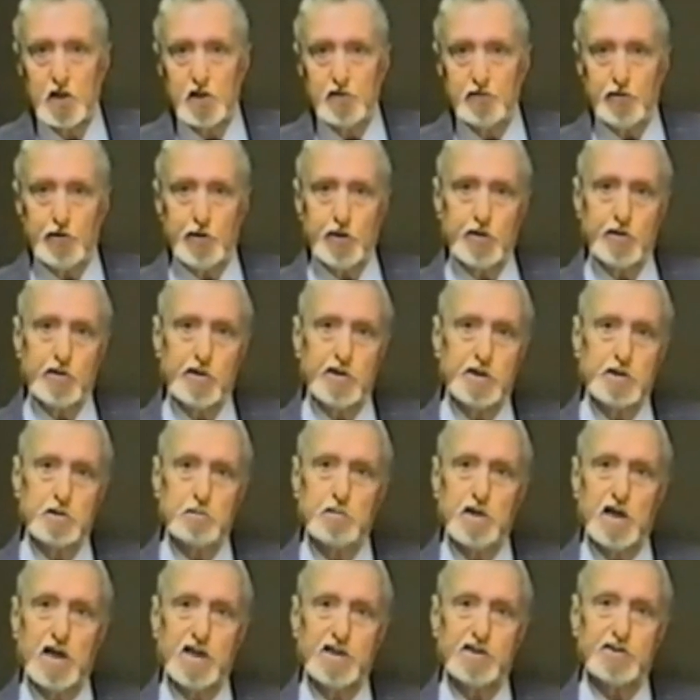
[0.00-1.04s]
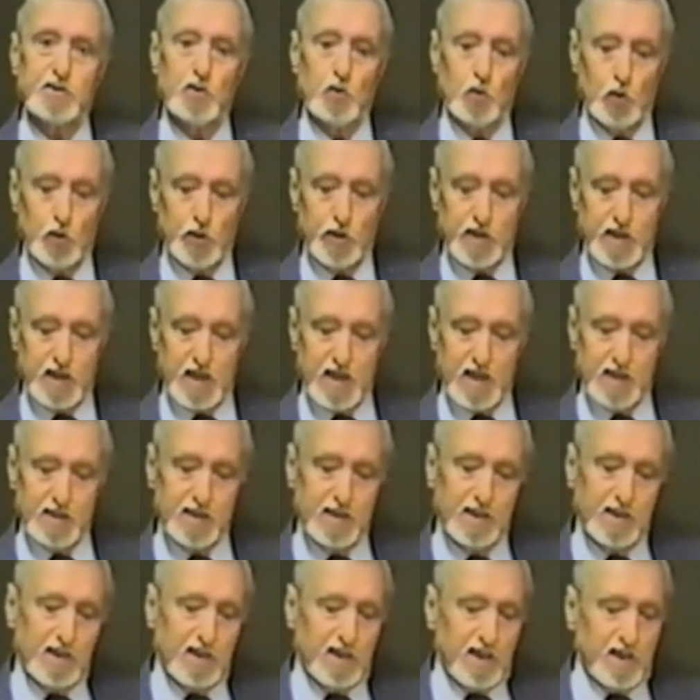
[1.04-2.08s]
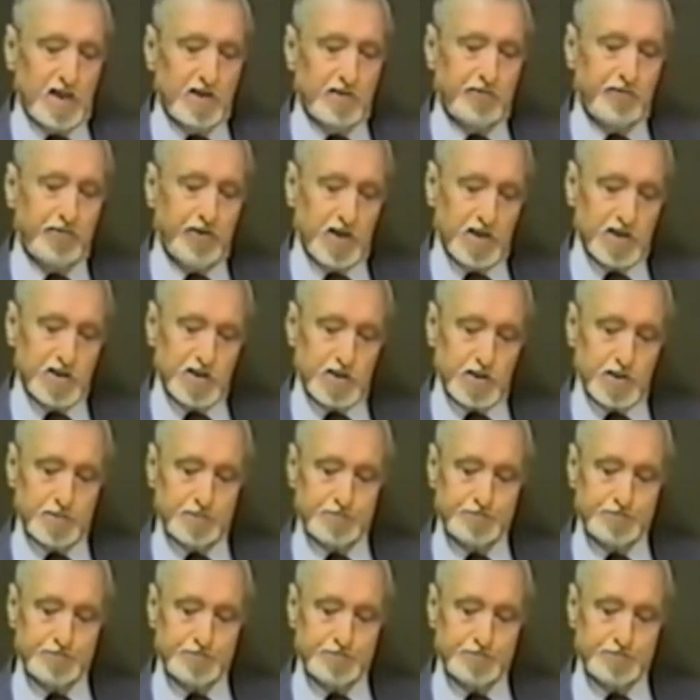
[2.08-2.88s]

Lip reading: for your inner mind to work out and function.